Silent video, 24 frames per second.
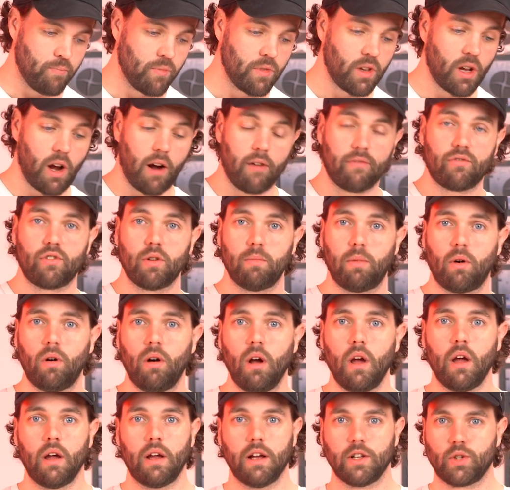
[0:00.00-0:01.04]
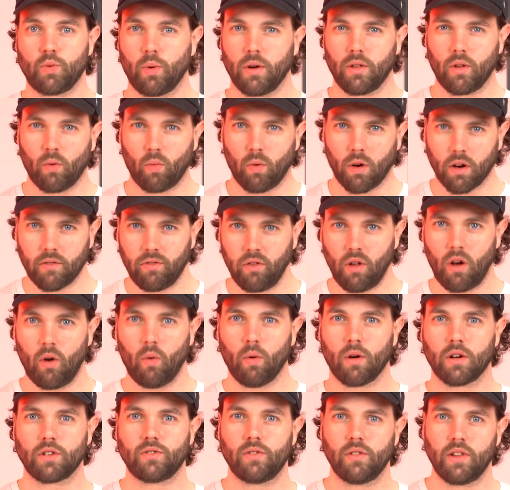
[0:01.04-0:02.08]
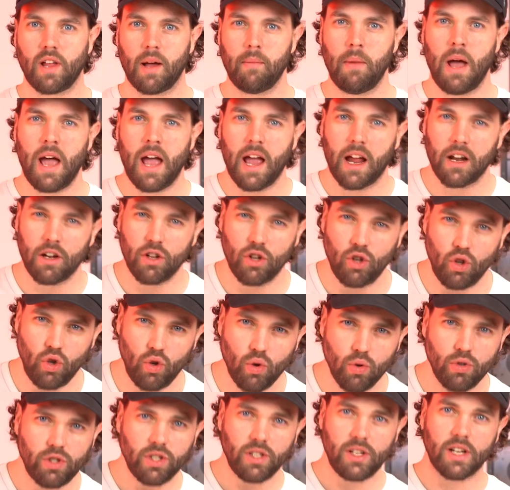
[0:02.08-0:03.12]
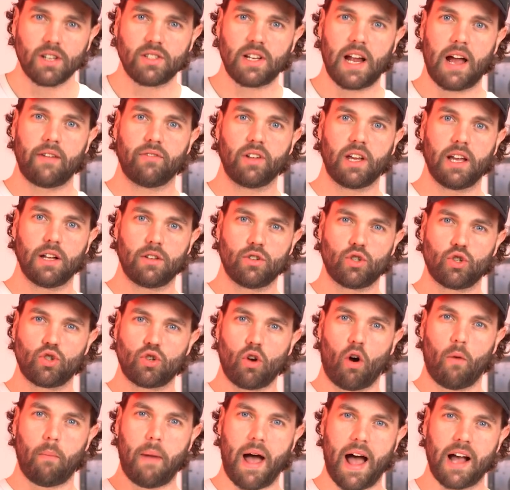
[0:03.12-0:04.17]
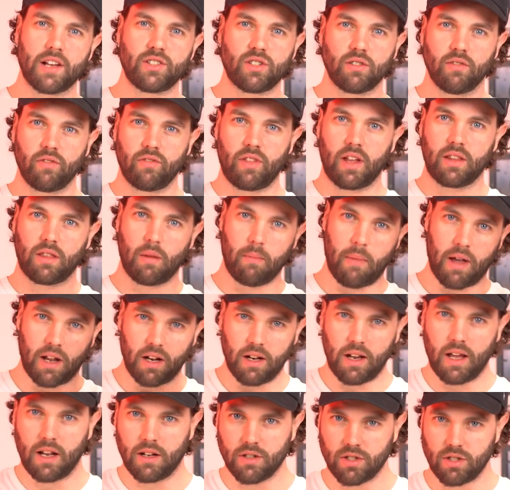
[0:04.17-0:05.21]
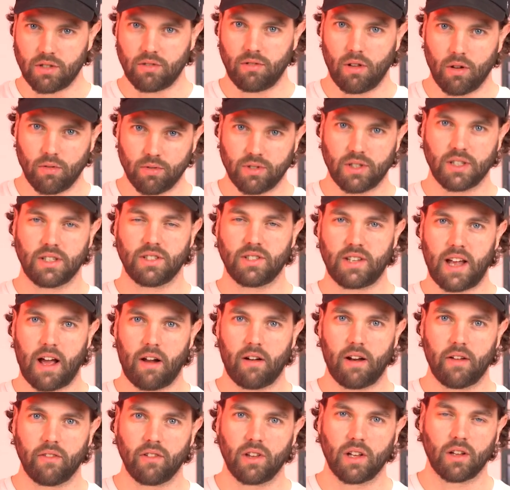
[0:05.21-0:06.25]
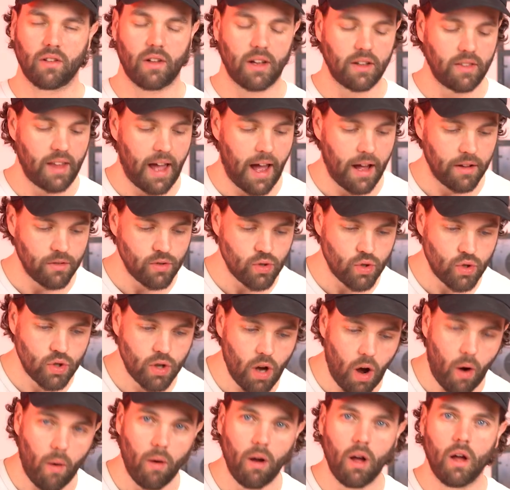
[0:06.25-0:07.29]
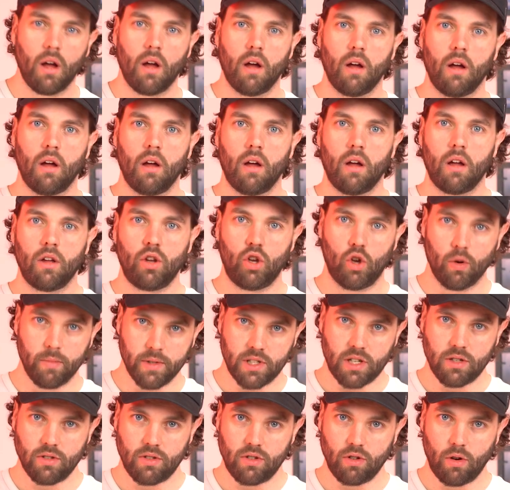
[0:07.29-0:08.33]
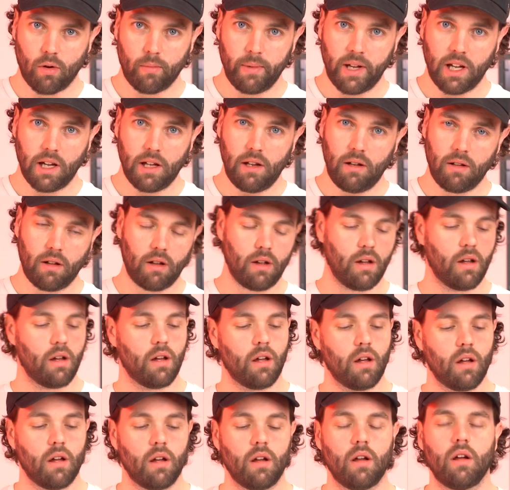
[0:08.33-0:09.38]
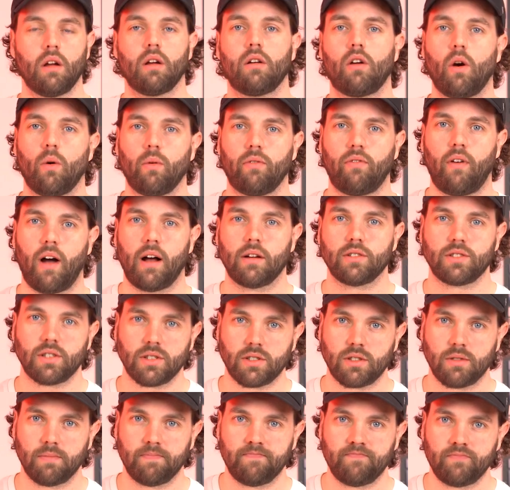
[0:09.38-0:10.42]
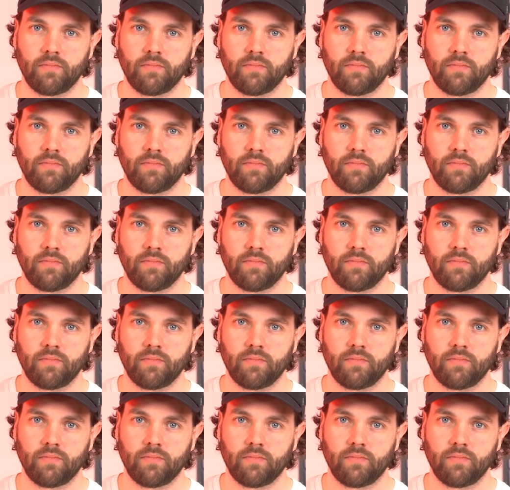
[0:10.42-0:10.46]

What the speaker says: comfortable. It's where the workflow works for them. And it usually doesn't have to get so massive that the metadata slows things down and everything like that. So, humans consuming it, go with file system.